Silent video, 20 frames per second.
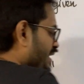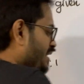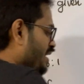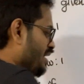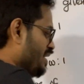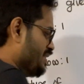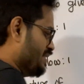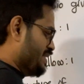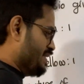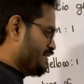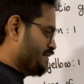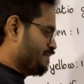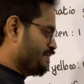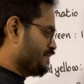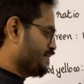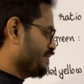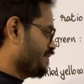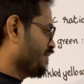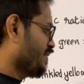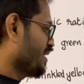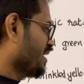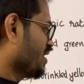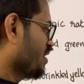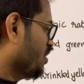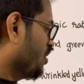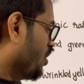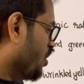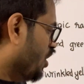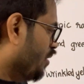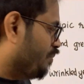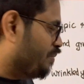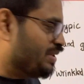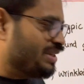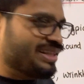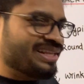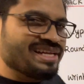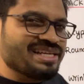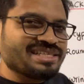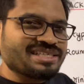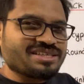this. Hope
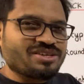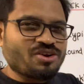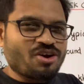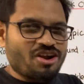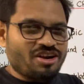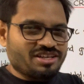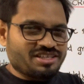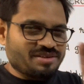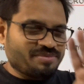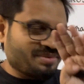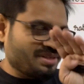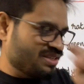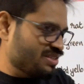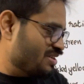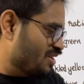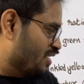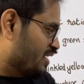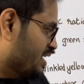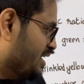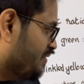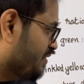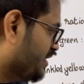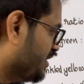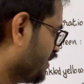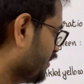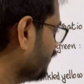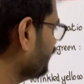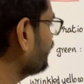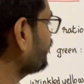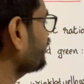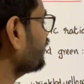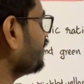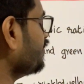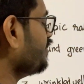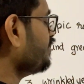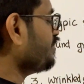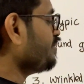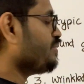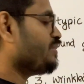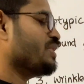this concept is okay with you.
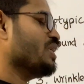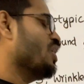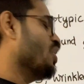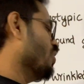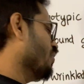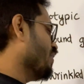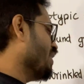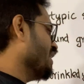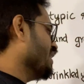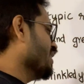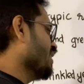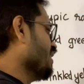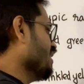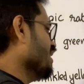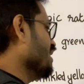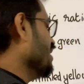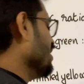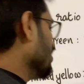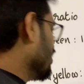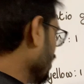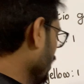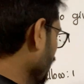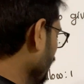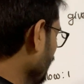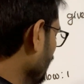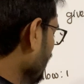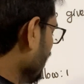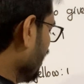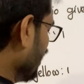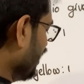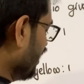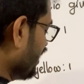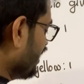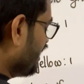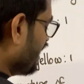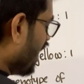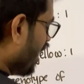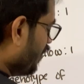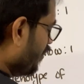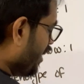All right. So the
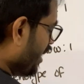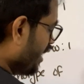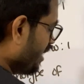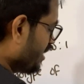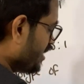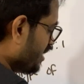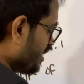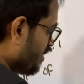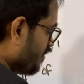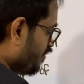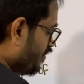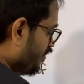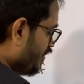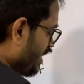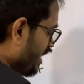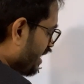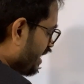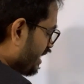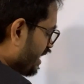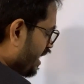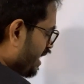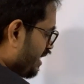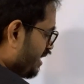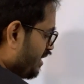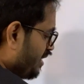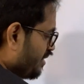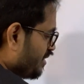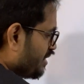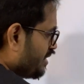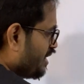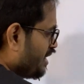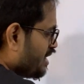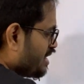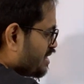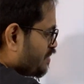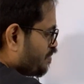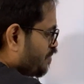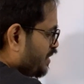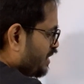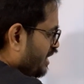gamete making
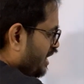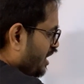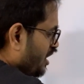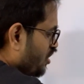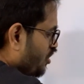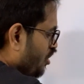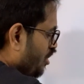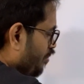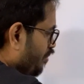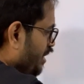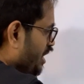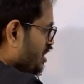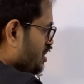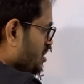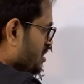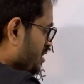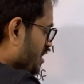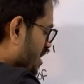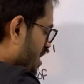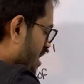this particular combination